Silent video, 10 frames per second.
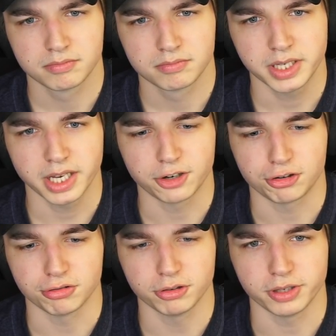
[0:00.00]
Yeah,
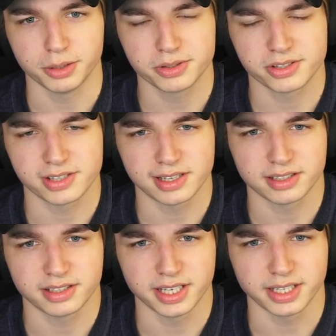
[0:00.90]
true. He was set
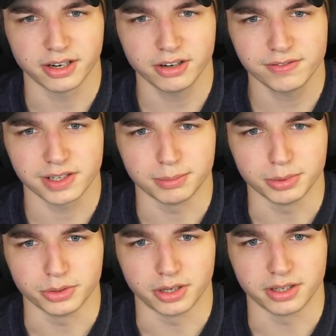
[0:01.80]
to take care of
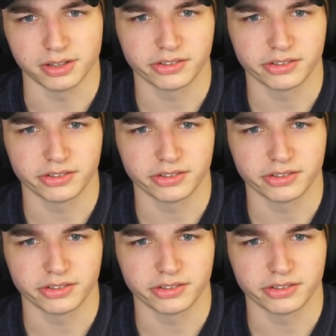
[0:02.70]
Laboon all this